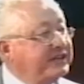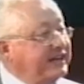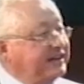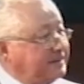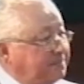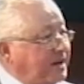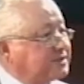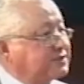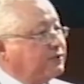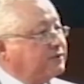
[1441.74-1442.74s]
in the
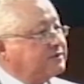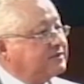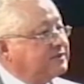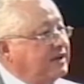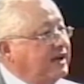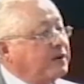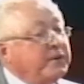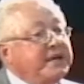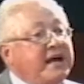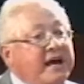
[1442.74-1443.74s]
parish courts, and
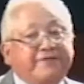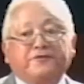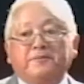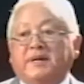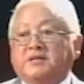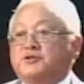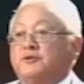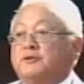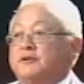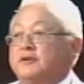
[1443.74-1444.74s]
we have to make
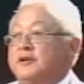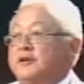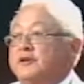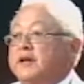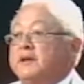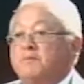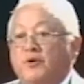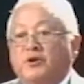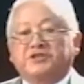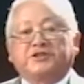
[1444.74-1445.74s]
sure that
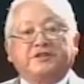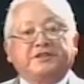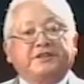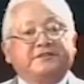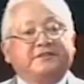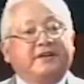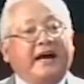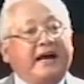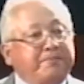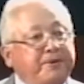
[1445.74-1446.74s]
more judges
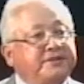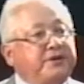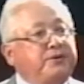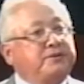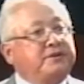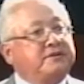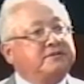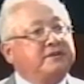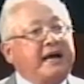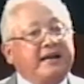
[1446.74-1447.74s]
and prosecutors
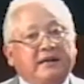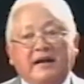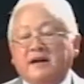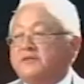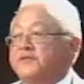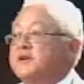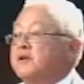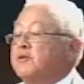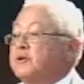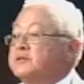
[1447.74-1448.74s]
and clerk of
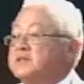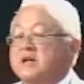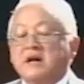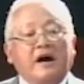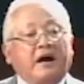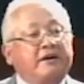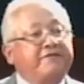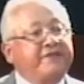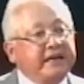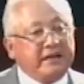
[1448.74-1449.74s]
courts are
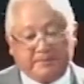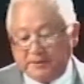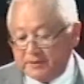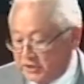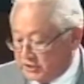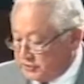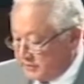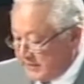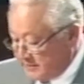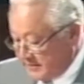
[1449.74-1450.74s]
available so
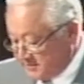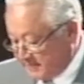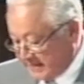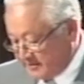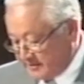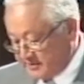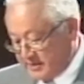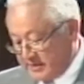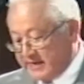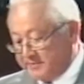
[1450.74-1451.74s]
that these matters
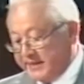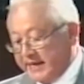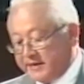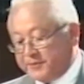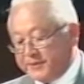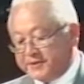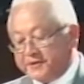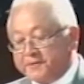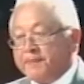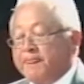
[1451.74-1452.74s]
can be dealt with.
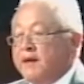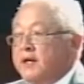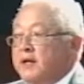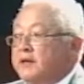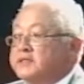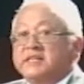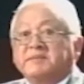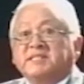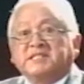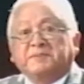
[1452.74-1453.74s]
You see,
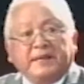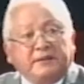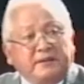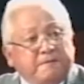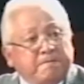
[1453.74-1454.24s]
Mr. Speaker,